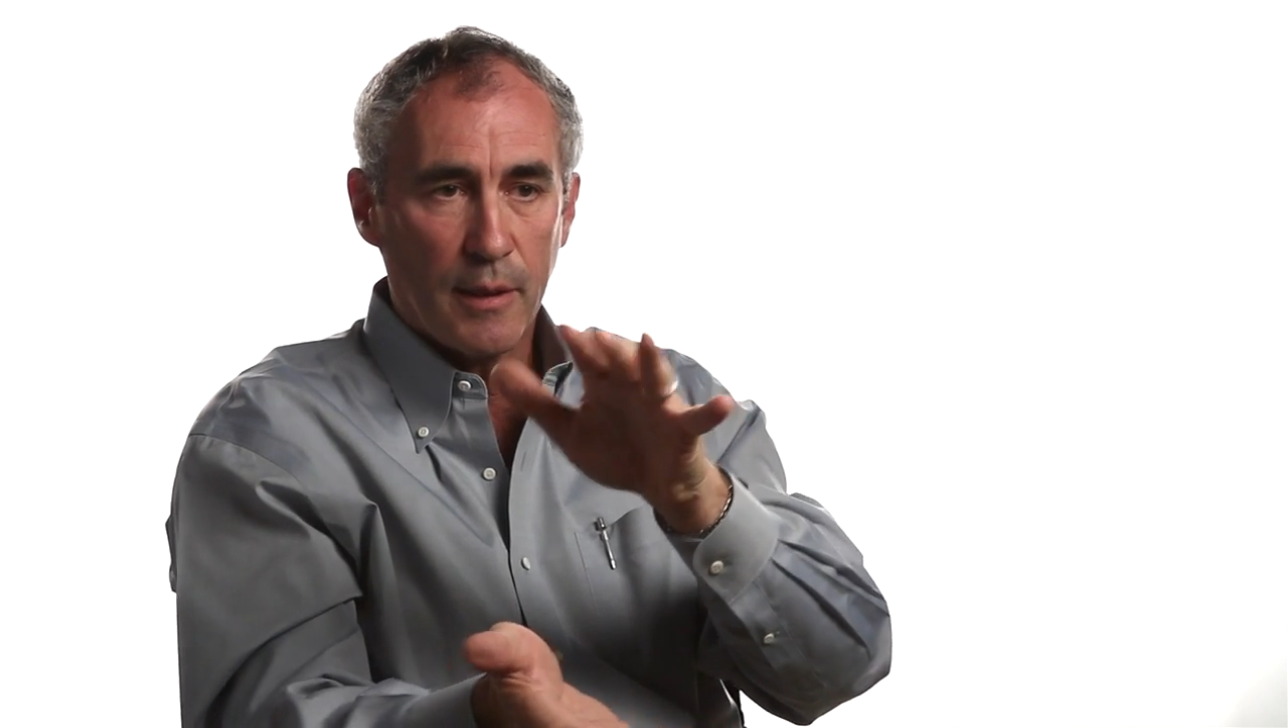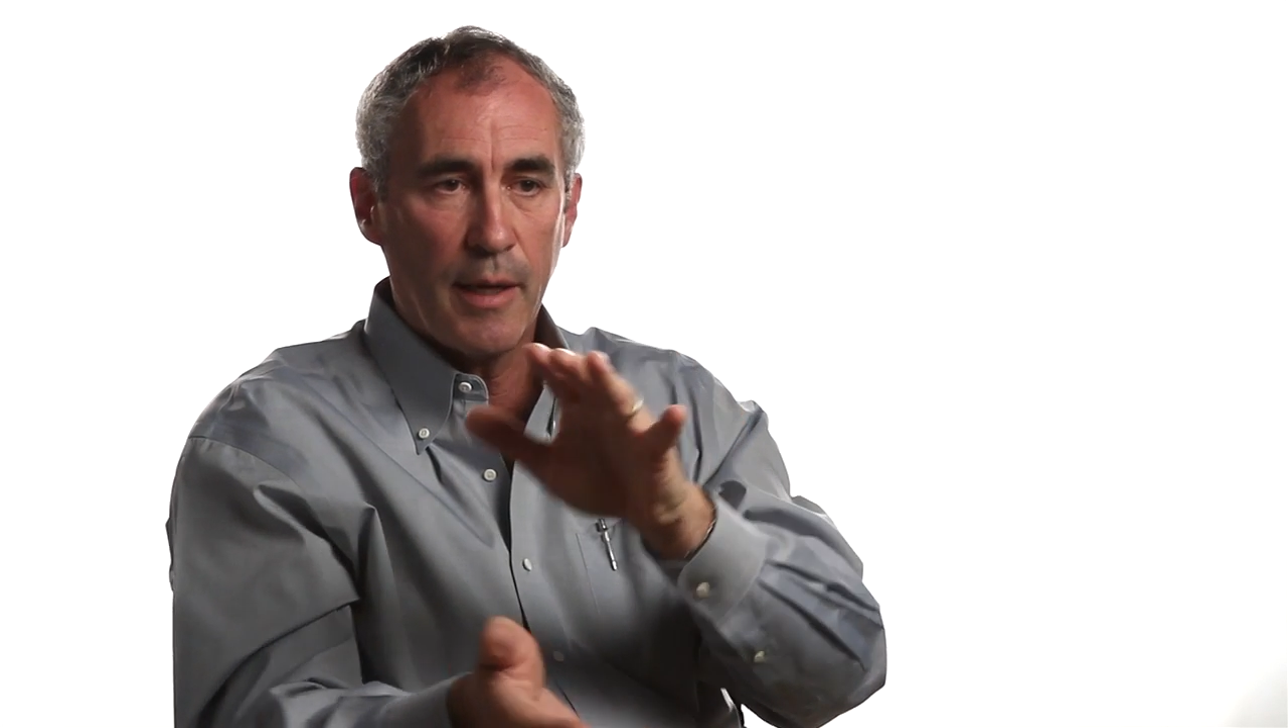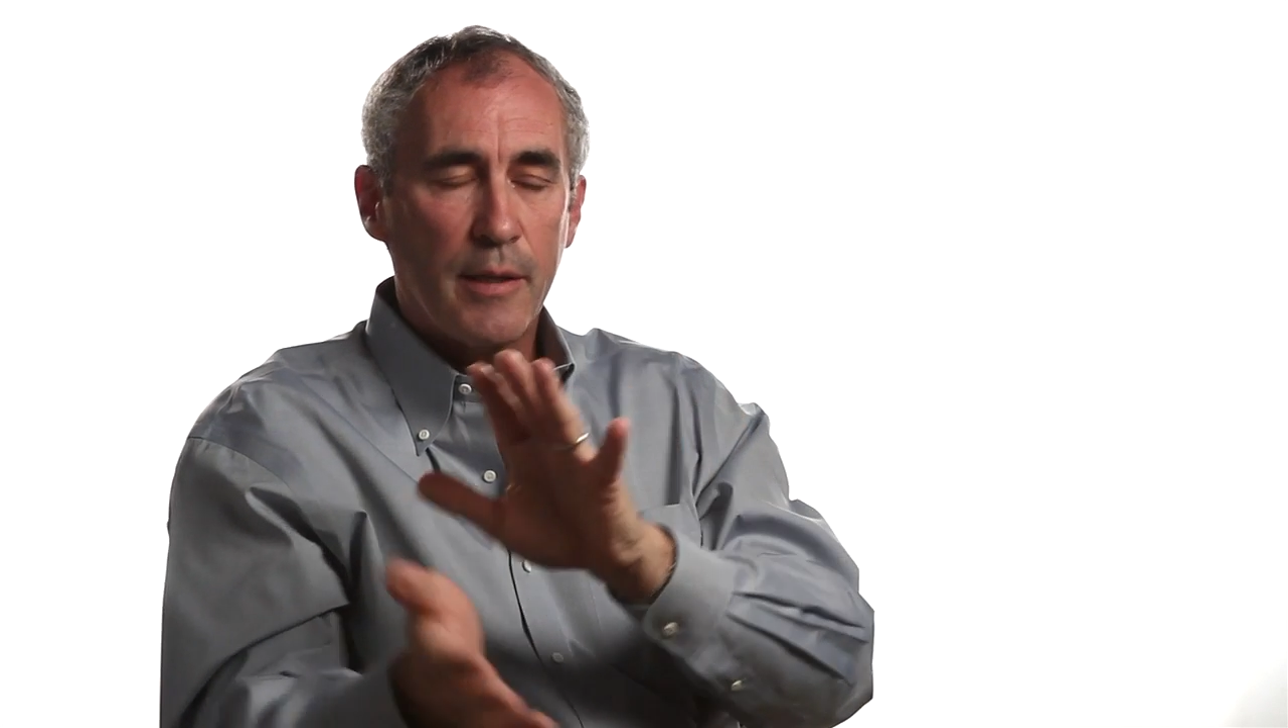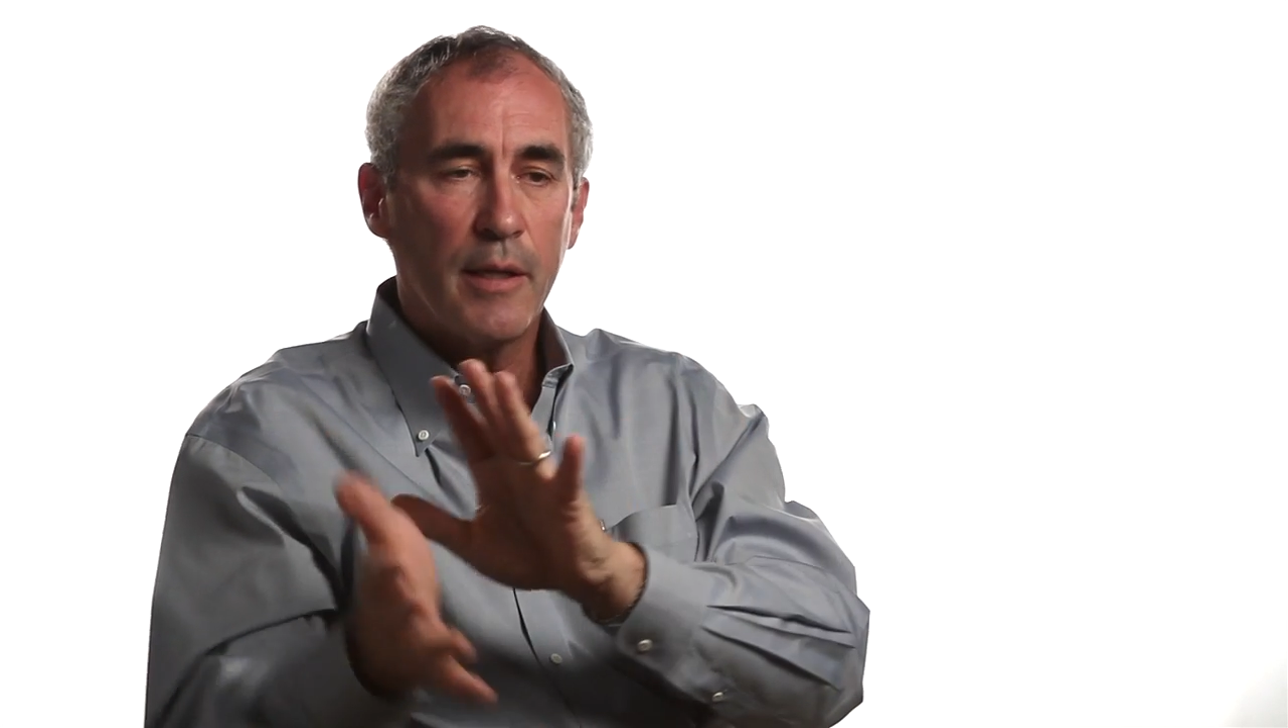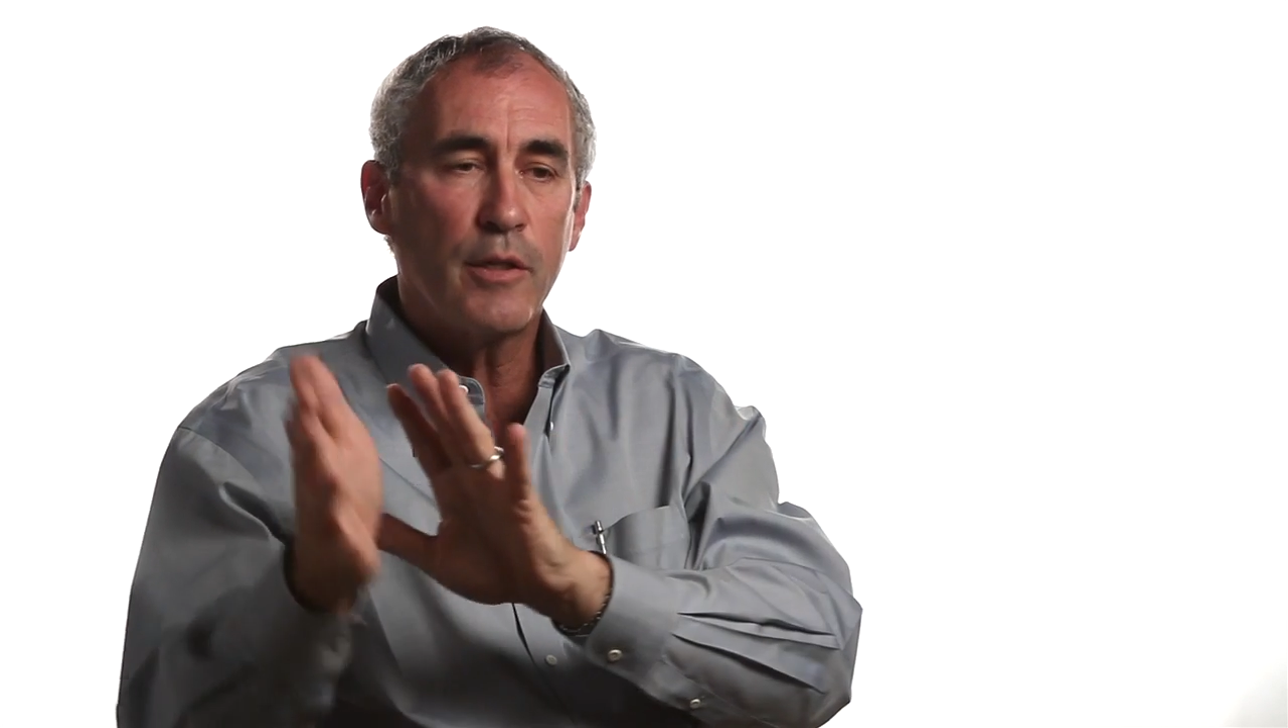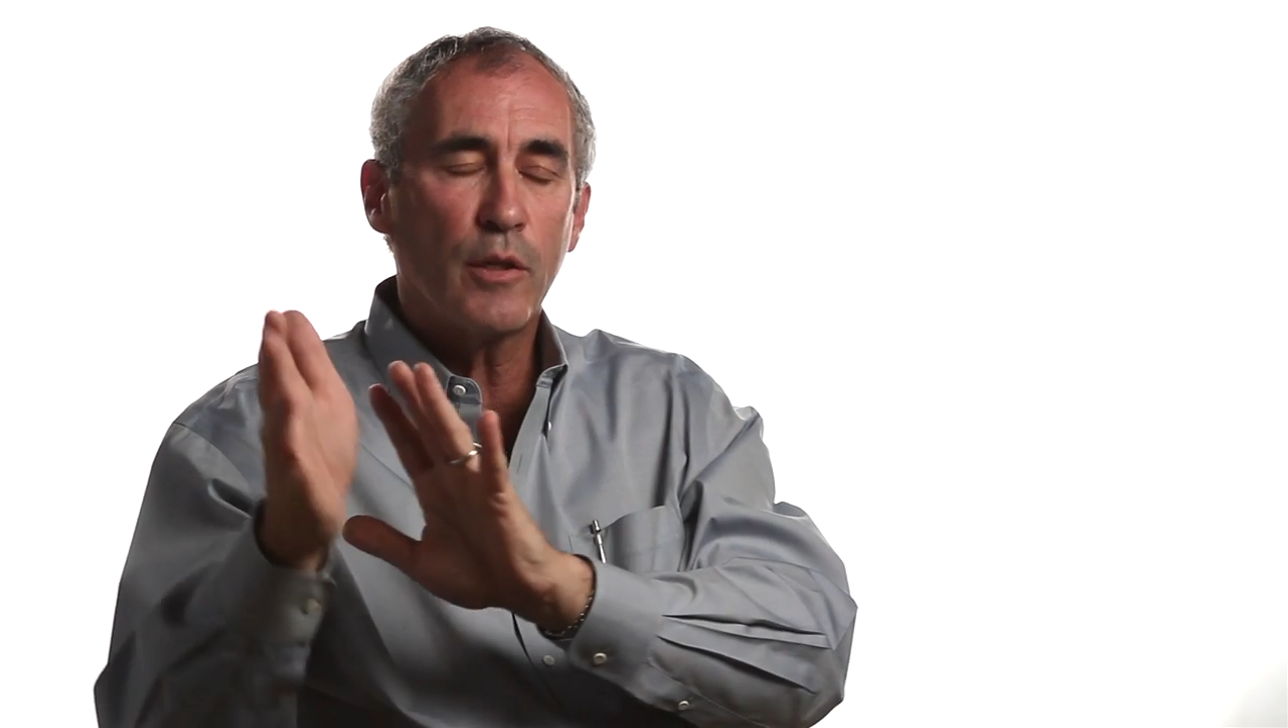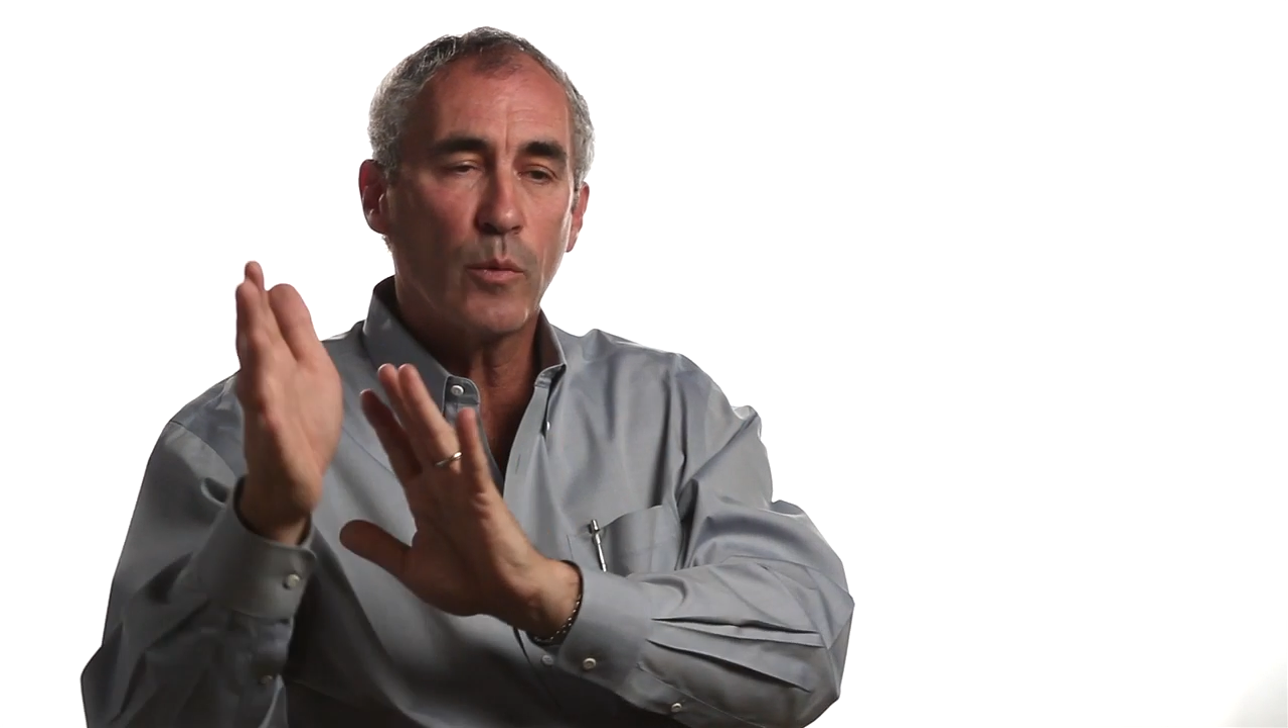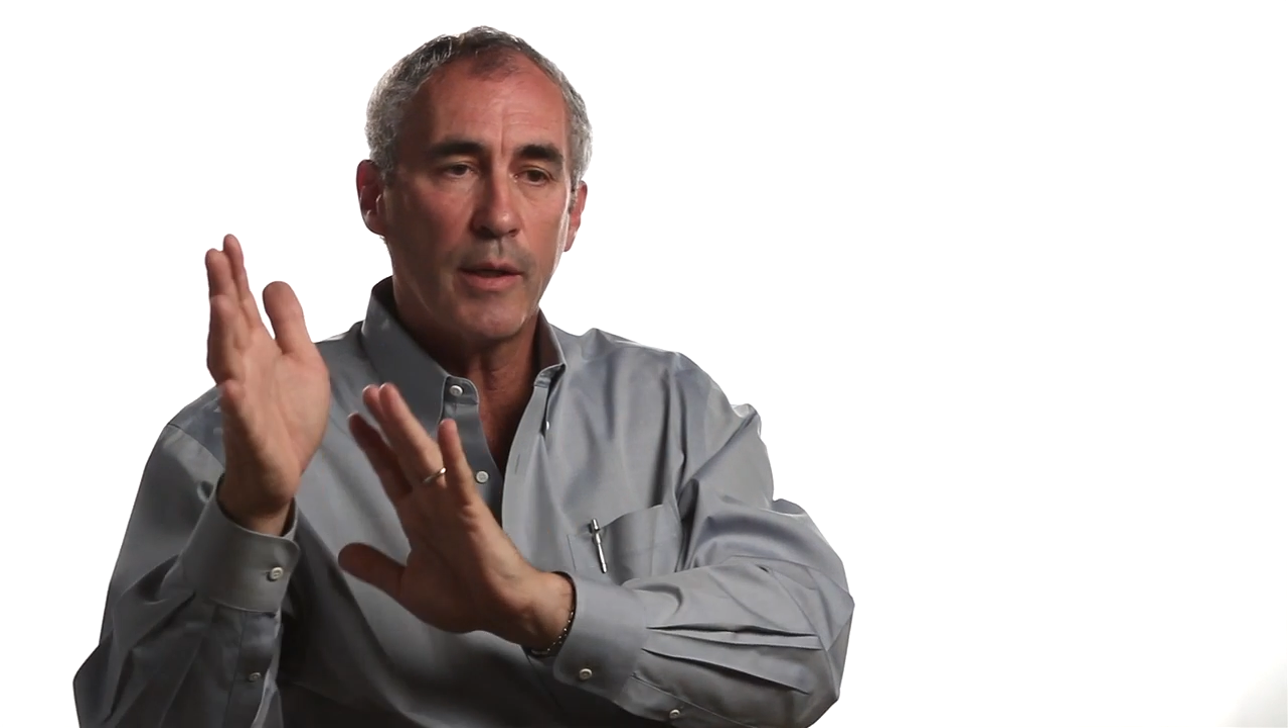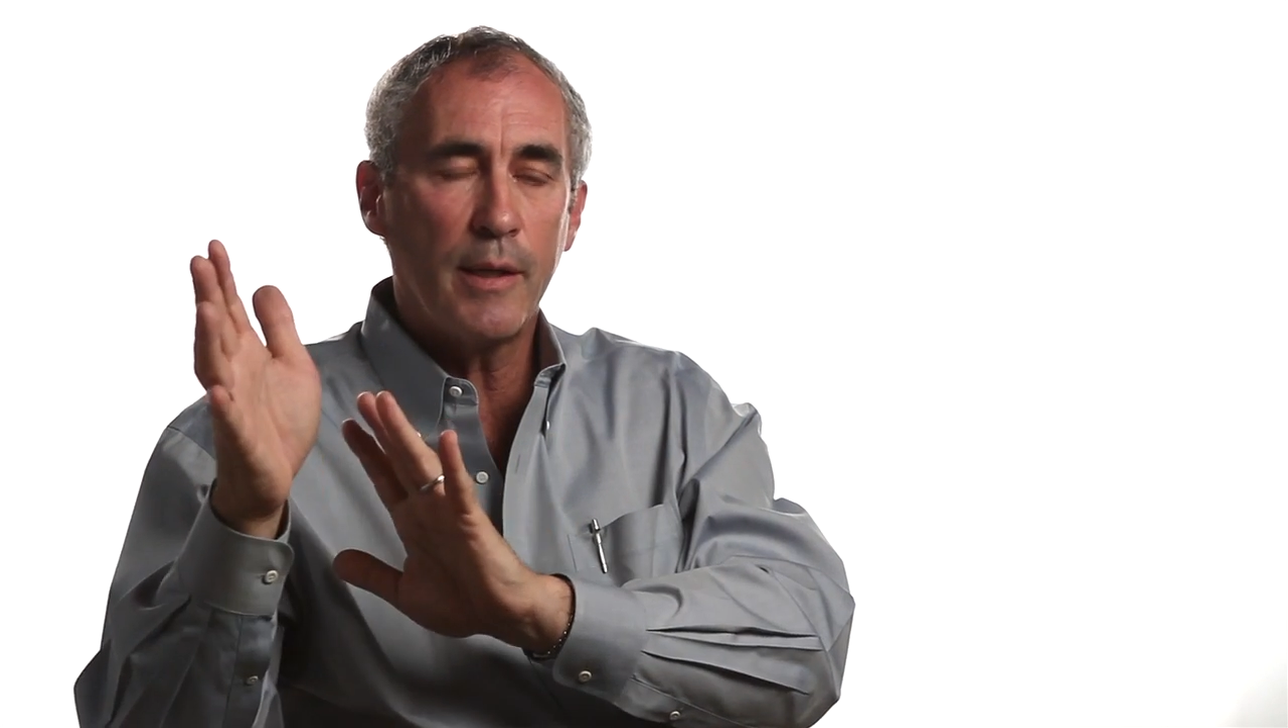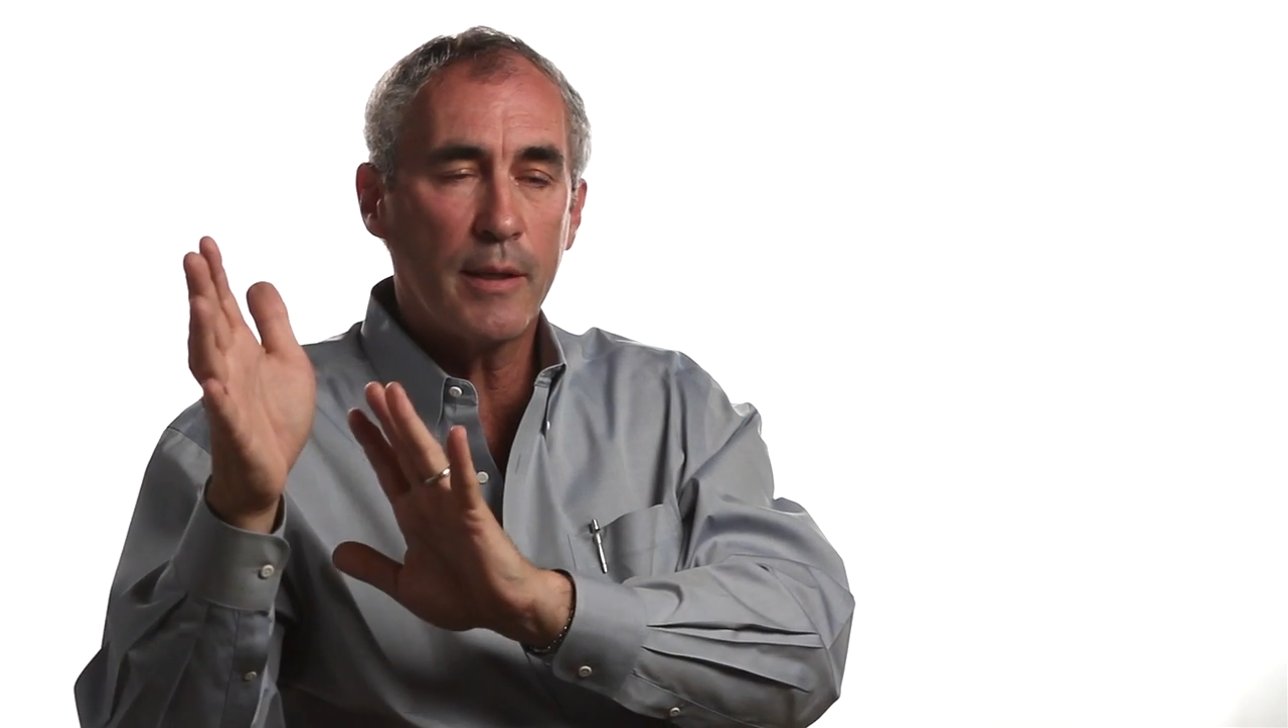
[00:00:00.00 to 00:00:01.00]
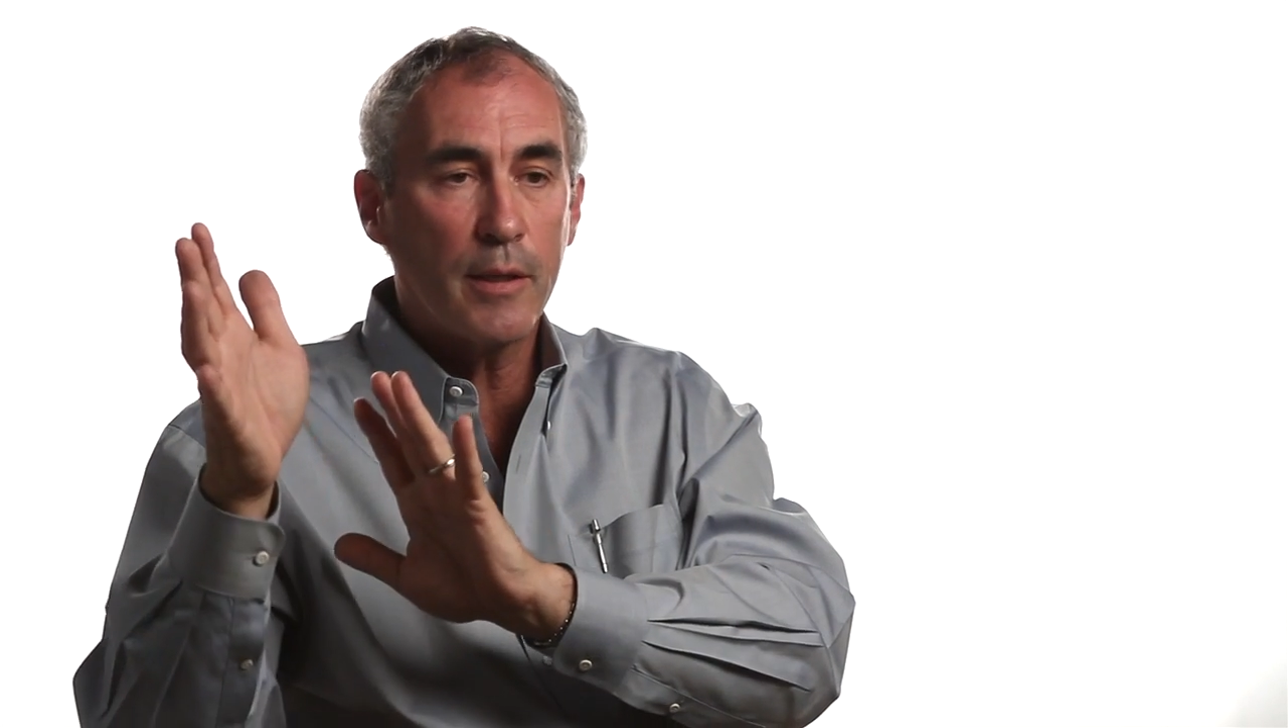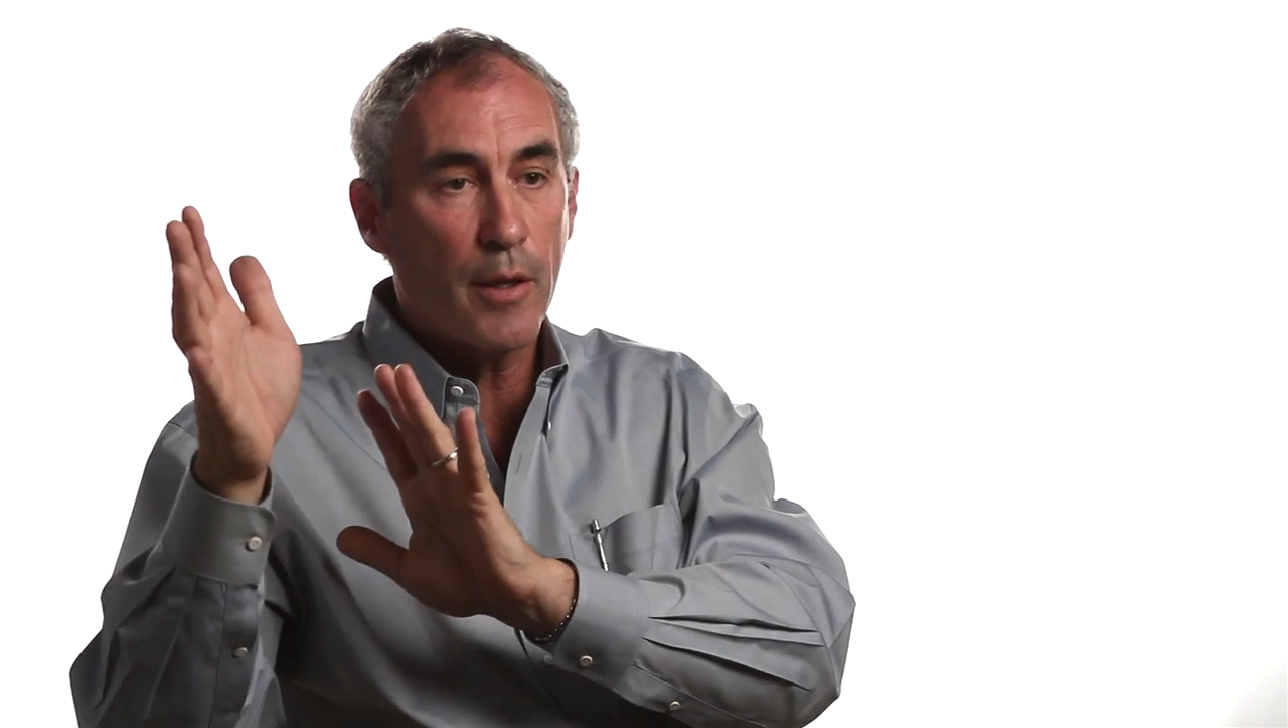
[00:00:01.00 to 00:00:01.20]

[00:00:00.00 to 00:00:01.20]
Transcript: And then